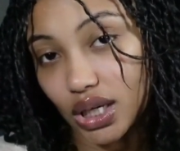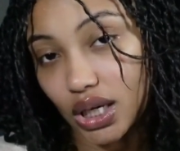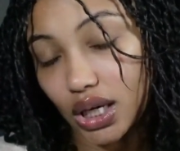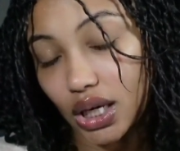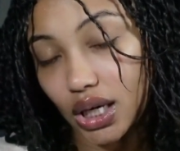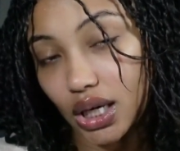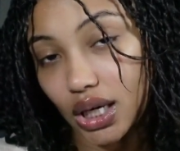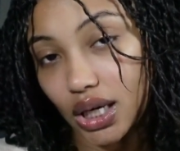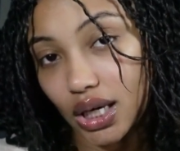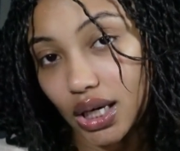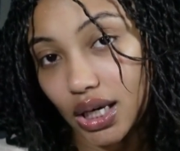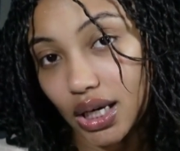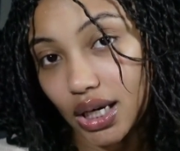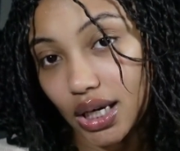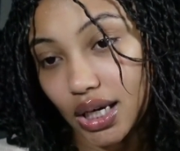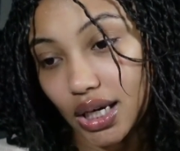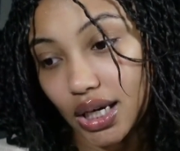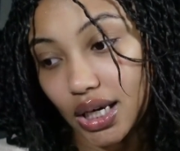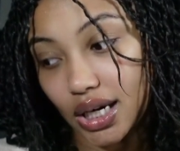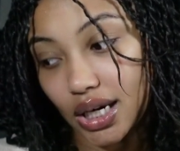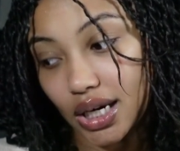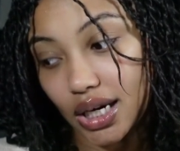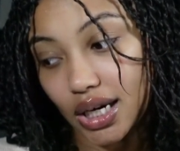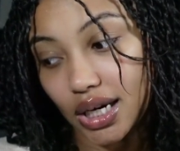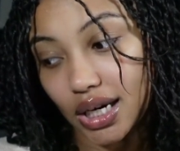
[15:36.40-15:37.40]

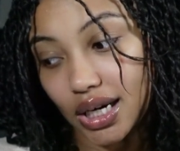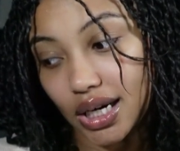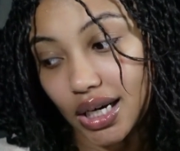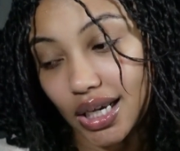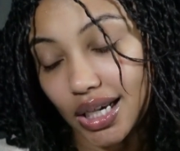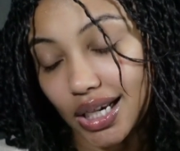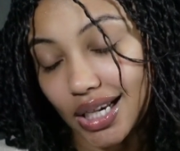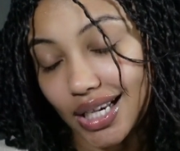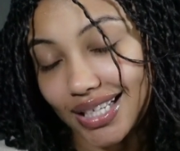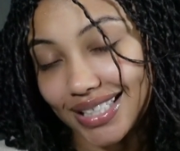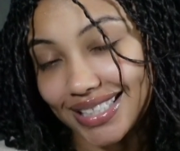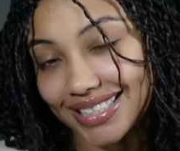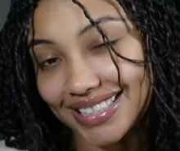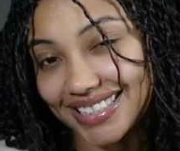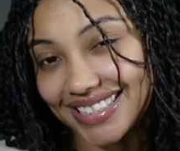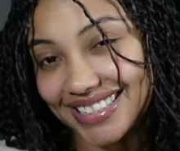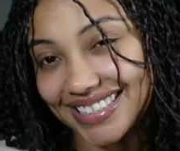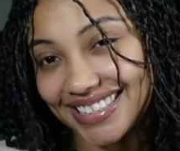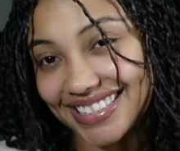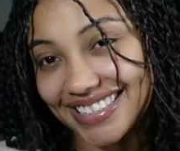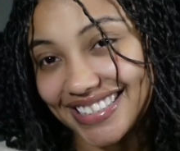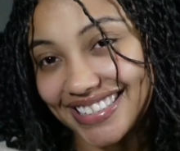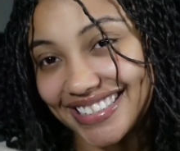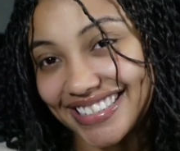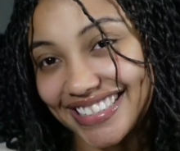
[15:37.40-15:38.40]
and
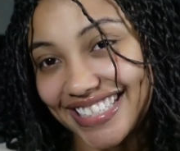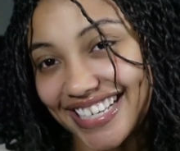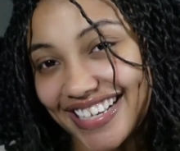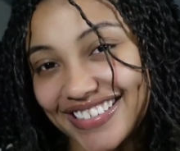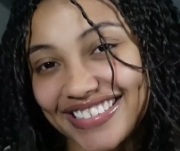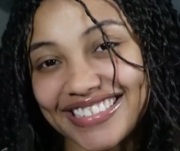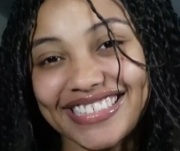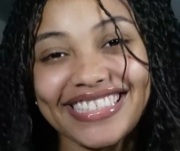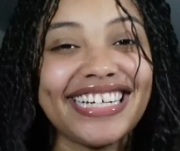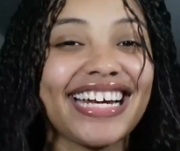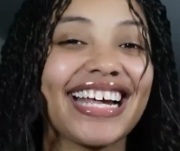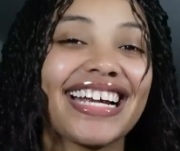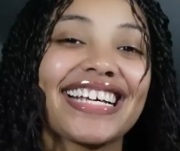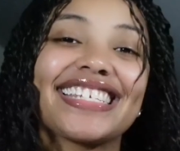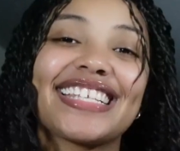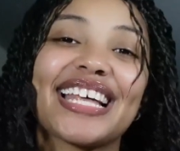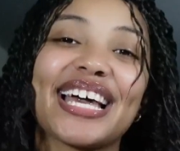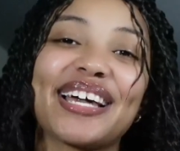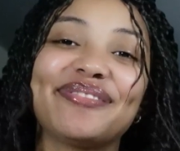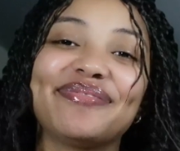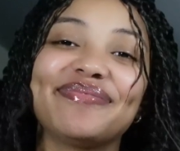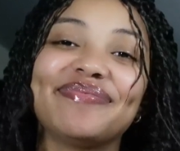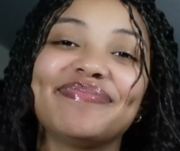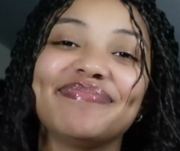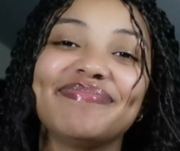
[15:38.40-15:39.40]
I'll see you next
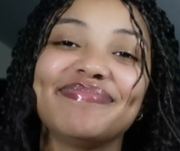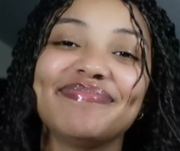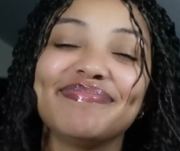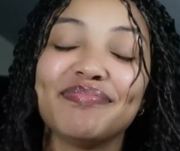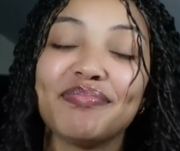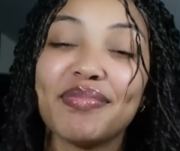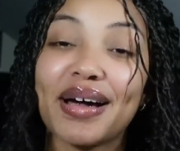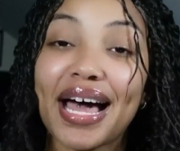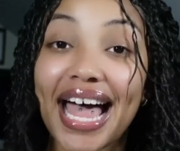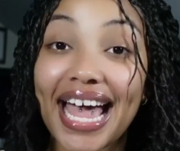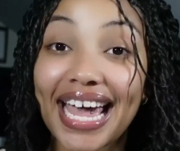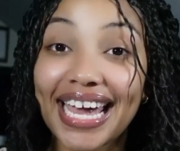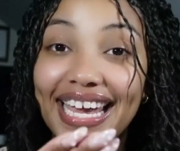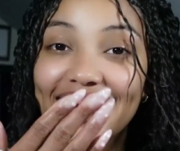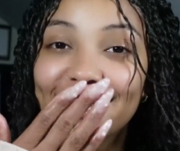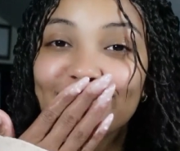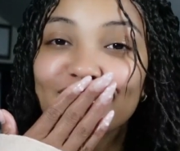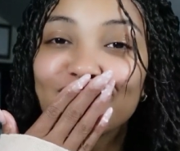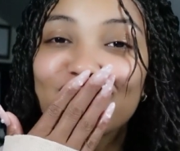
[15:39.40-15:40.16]
time. Bye.